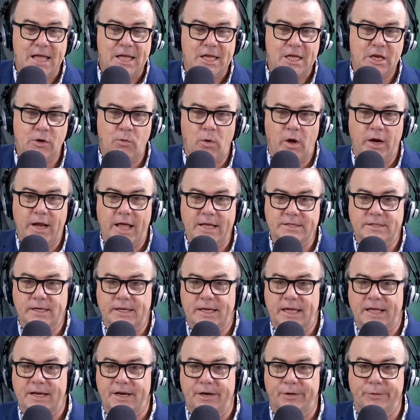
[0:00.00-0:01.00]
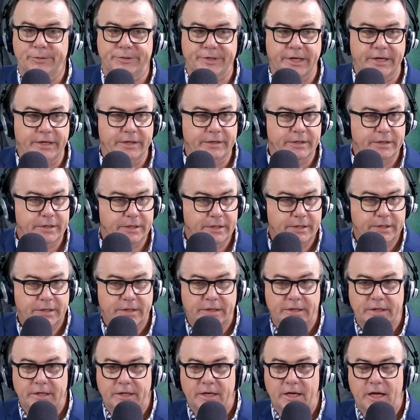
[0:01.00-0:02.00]
You know what? As I get older,
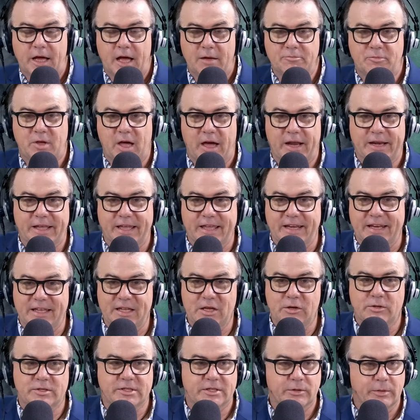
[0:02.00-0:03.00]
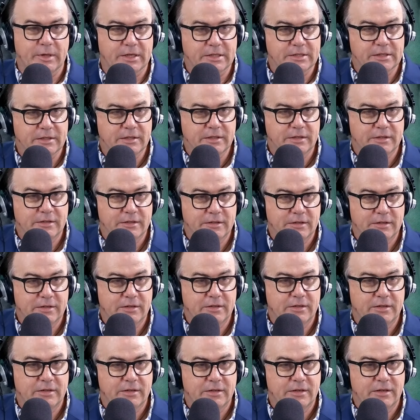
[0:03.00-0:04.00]
I'm kind of getting used to it.
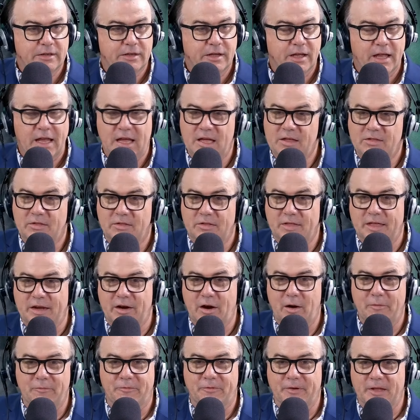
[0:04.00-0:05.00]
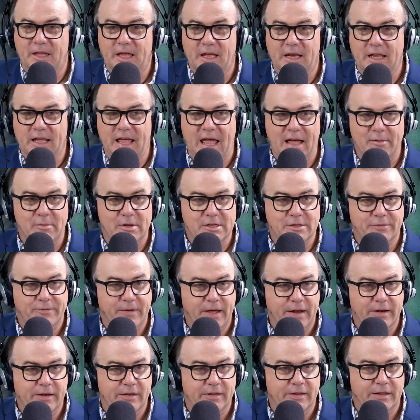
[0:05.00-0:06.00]
Either that I'm forgetting how much
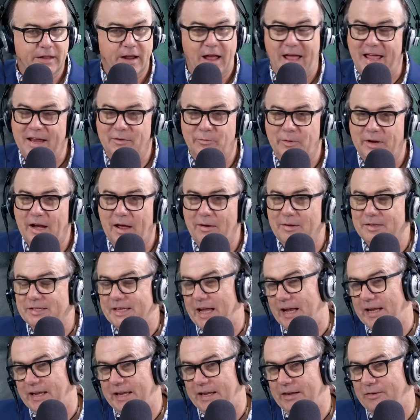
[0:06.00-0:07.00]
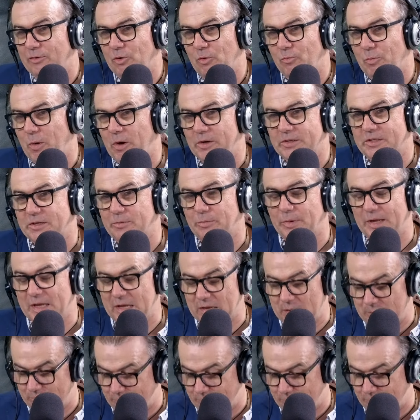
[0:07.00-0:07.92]
fun I had when I was younger, or possibly